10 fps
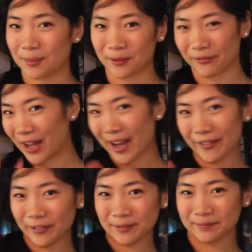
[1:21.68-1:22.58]
Number
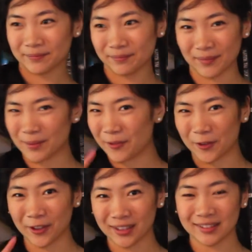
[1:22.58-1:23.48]
five? Maybe
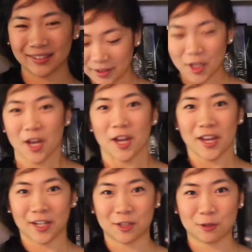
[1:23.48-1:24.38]
four?
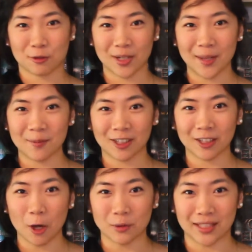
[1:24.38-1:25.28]
Extreme
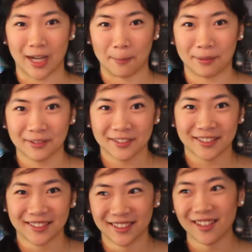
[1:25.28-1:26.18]
close-up
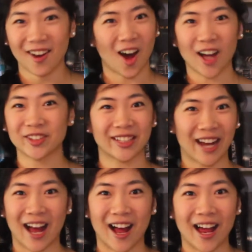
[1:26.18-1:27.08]
on an
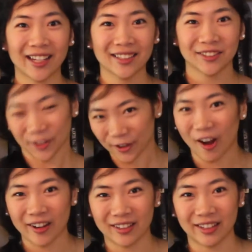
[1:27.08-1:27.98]
eye, or
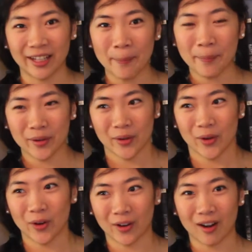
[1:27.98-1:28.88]
on a lip,
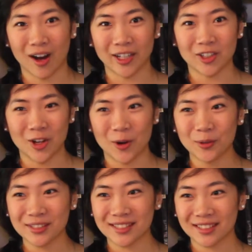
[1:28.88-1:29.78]
or on a
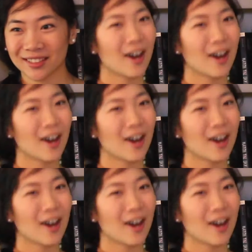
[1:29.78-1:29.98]
nose,